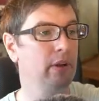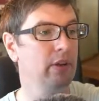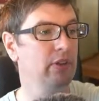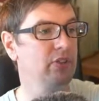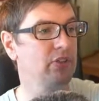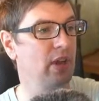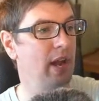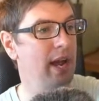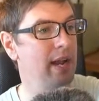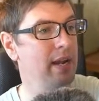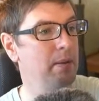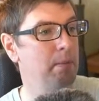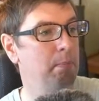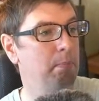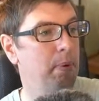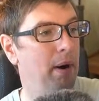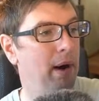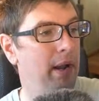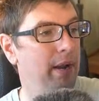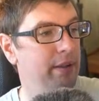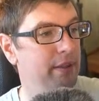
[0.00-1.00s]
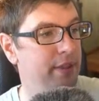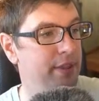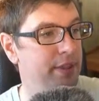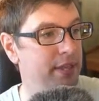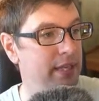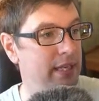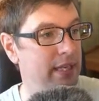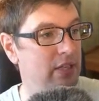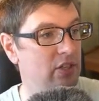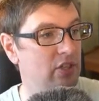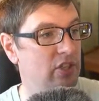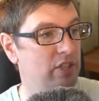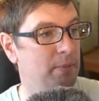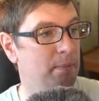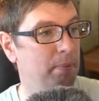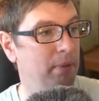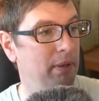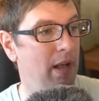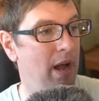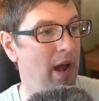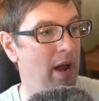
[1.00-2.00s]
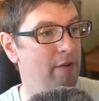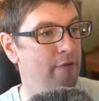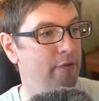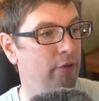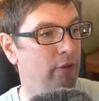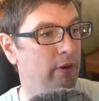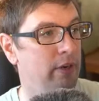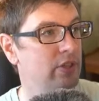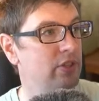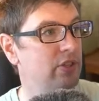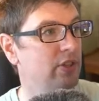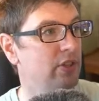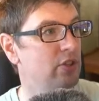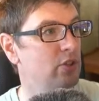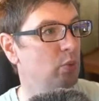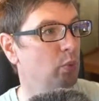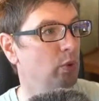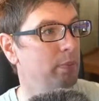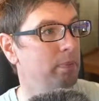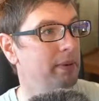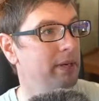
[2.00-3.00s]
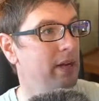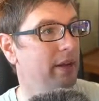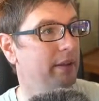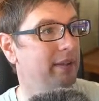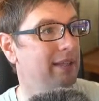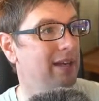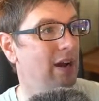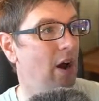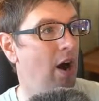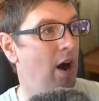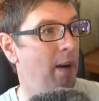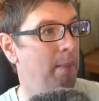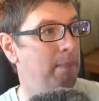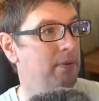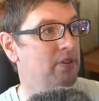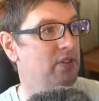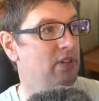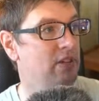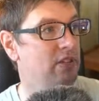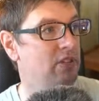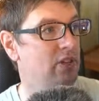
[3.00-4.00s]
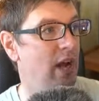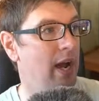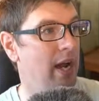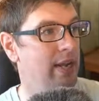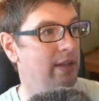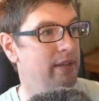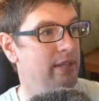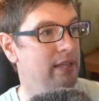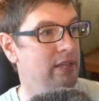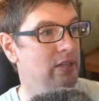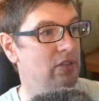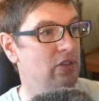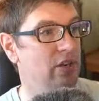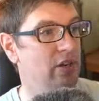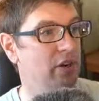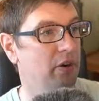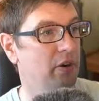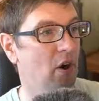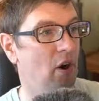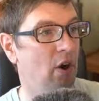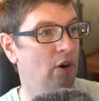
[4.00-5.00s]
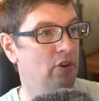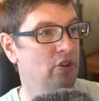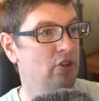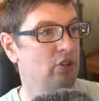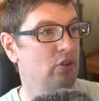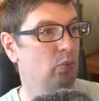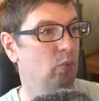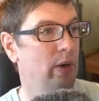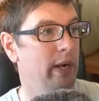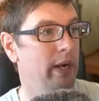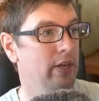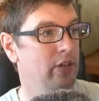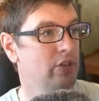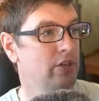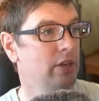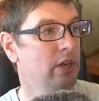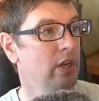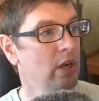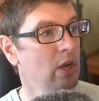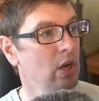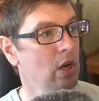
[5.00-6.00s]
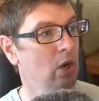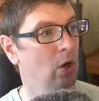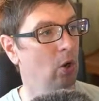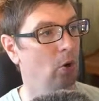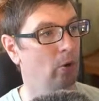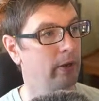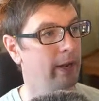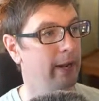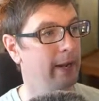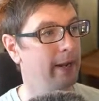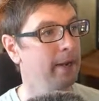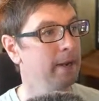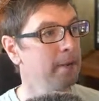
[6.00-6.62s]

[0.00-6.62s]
side, but the supply, for instance, would be at the opposite side. These here are switched. Okay,